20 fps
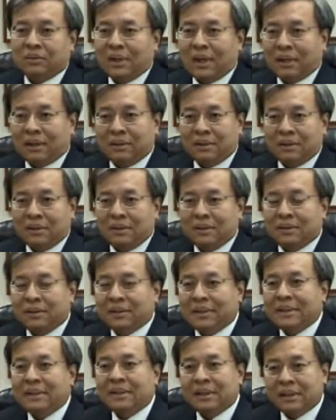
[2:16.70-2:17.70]
Like
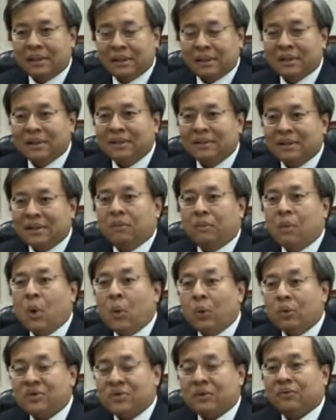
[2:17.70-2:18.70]
in India,
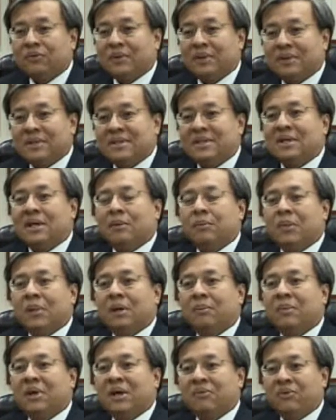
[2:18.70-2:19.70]
most of the
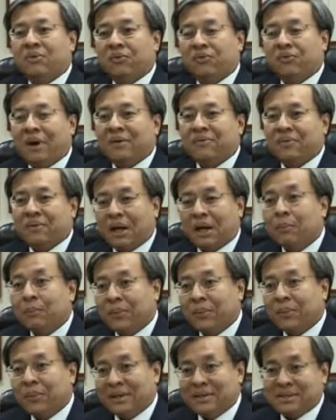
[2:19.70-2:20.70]
CMM level 5
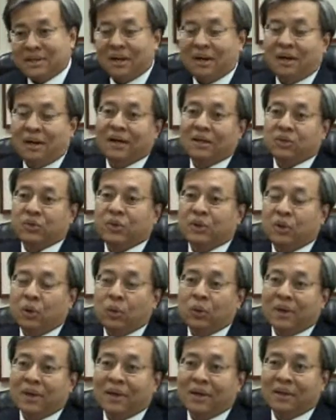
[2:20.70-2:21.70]
companies are actually
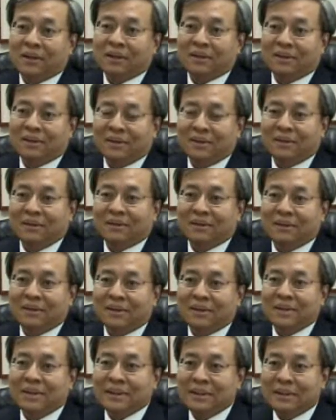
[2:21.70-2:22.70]
located in
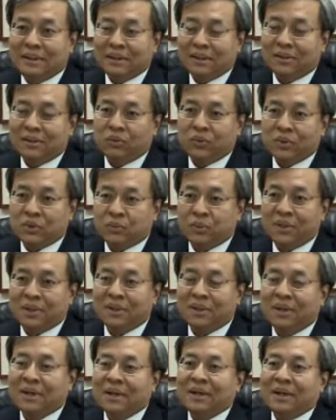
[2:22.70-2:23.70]
India, which
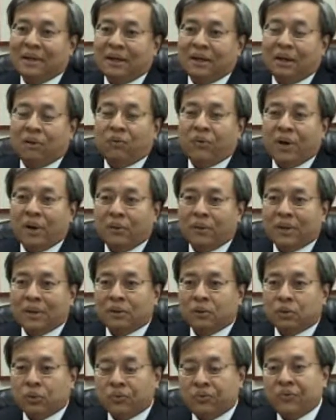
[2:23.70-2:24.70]
means they are
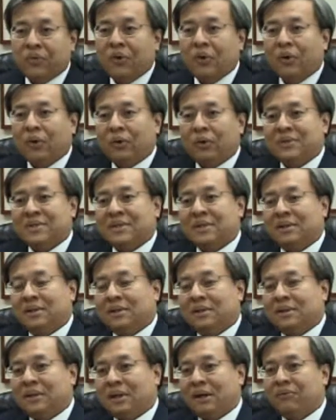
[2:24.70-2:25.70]
willing to follow
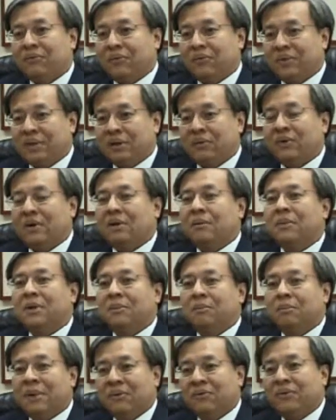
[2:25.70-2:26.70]
certain type of
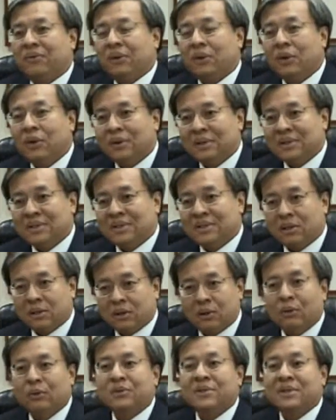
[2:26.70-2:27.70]
development methodology
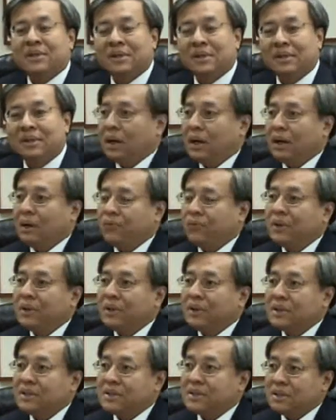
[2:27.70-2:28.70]
closely. I
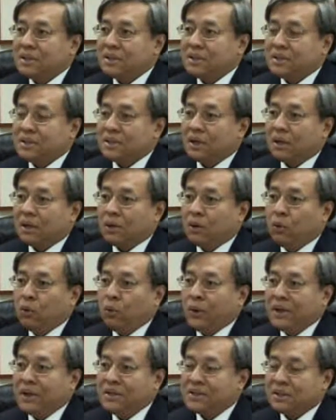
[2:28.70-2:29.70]
think this is
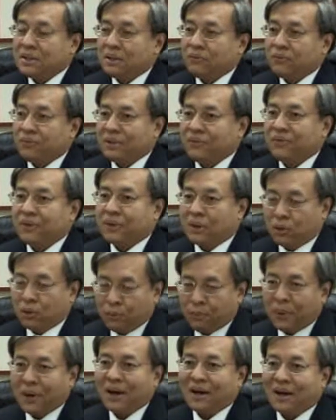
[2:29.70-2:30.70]
always a
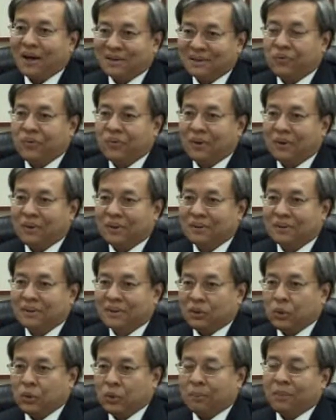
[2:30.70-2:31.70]
difficult part for
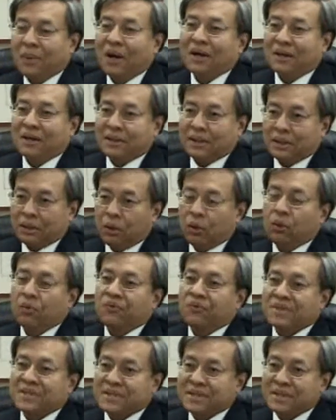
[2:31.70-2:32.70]
doing marketing
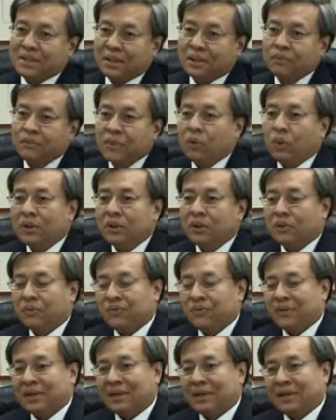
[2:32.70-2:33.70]
overseas. One
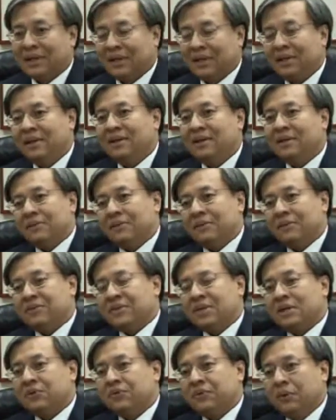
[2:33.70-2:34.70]
of the key
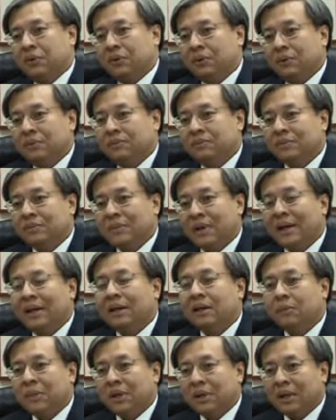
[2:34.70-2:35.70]
successful
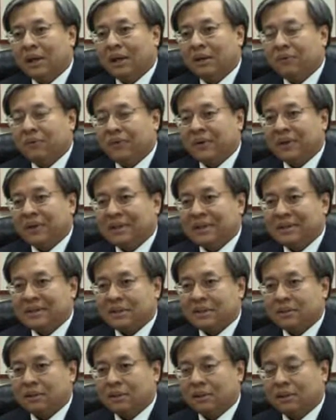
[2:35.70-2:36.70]
element, I think,
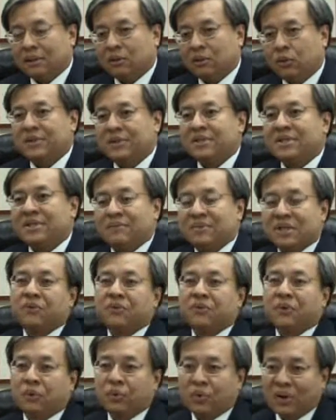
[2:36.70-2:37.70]
is good
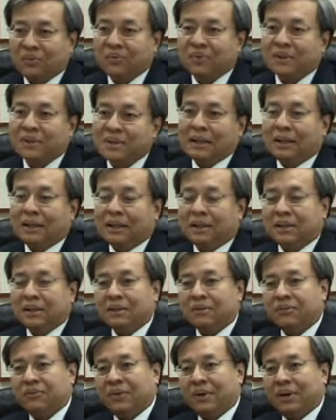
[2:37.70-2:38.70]
successful reference.
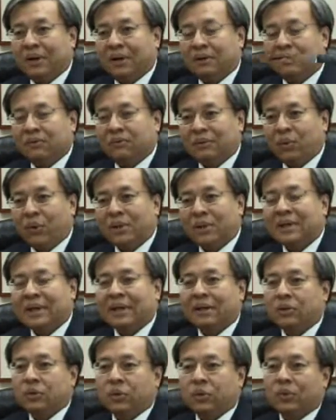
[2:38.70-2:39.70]
If one
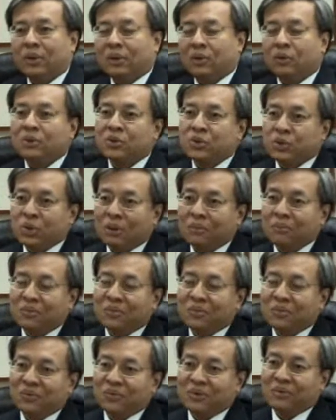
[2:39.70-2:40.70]
can do a good job
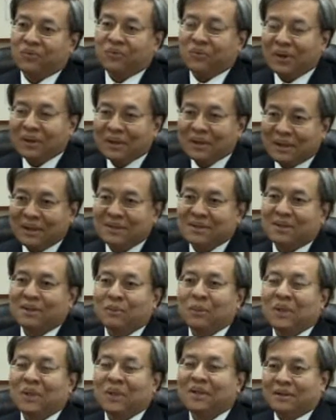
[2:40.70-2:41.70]
with one
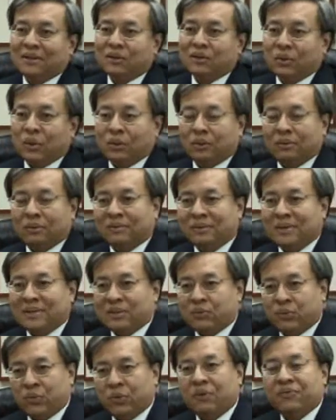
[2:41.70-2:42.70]
customer,
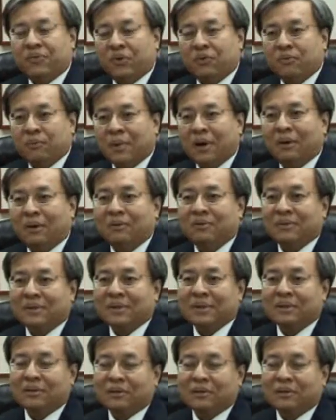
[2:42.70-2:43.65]
it's word of mouth.